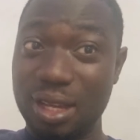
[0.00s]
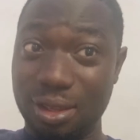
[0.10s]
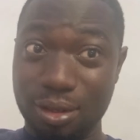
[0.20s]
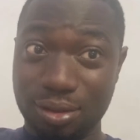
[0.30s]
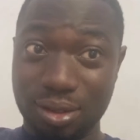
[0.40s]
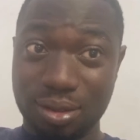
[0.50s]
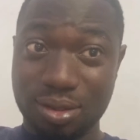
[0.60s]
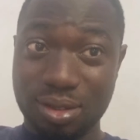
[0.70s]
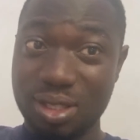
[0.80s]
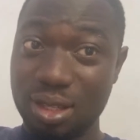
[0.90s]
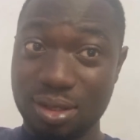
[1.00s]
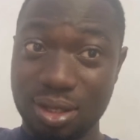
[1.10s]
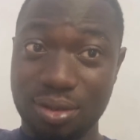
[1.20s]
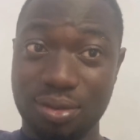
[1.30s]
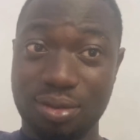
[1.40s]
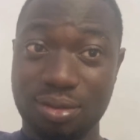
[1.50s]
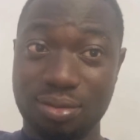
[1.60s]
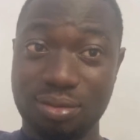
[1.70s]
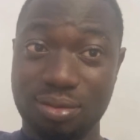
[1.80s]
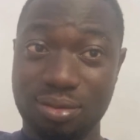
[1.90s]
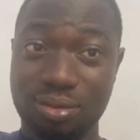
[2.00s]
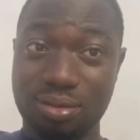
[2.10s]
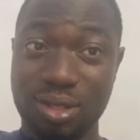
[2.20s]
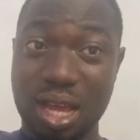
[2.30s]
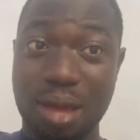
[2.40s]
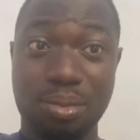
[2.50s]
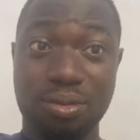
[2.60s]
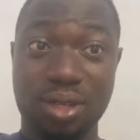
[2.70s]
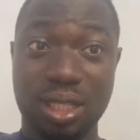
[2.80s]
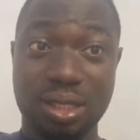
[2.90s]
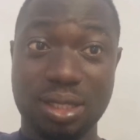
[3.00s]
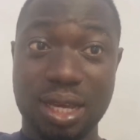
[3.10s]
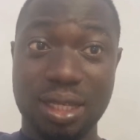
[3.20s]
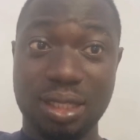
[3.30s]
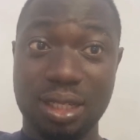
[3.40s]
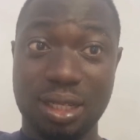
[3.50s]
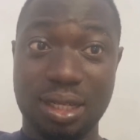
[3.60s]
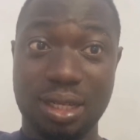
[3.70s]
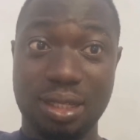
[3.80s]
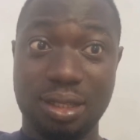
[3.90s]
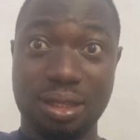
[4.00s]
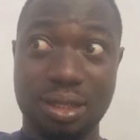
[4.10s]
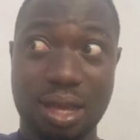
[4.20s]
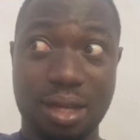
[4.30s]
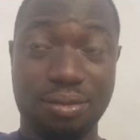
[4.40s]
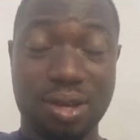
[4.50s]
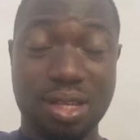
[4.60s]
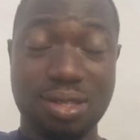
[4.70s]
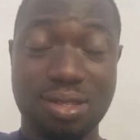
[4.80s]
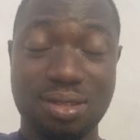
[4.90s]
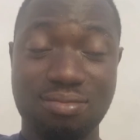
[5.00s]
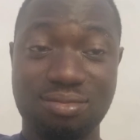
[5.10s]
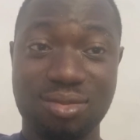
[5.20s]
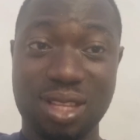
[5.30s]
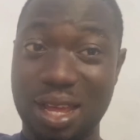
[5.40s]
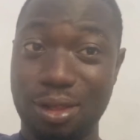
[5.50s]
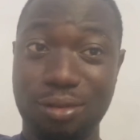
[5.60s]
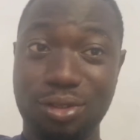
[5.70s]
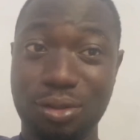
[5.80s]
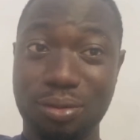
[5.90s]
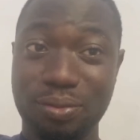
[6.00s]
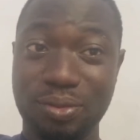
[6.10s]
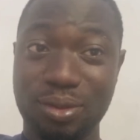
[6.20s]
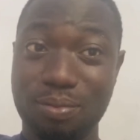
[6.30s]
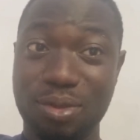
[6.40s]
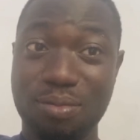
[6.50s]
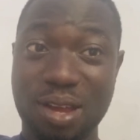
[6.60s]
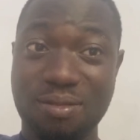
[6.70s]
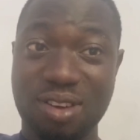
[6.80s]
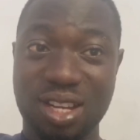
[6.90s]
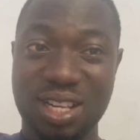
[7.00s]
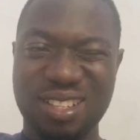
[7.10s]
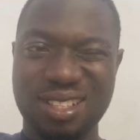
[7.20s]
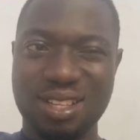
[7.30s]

I love you. Stay safe. Happy Valentine in advance. I love you. Be my va.